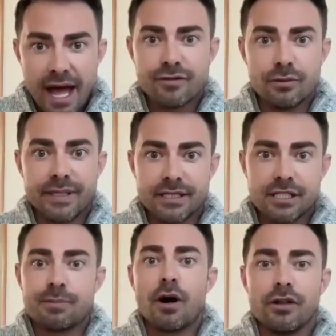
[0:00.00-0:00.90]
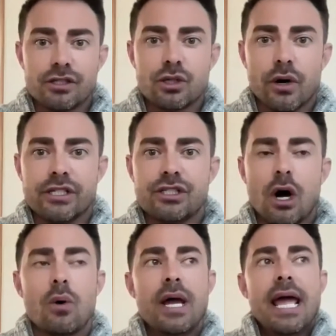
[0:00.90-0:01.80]
have wow. to part of the story.
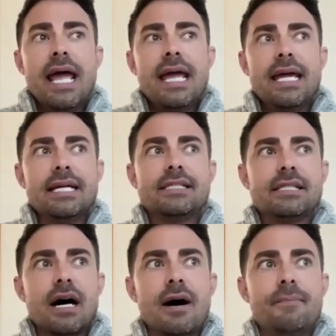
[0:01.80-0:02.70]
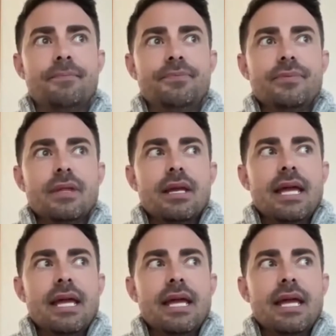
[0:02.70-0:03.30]
So yes. it's, um,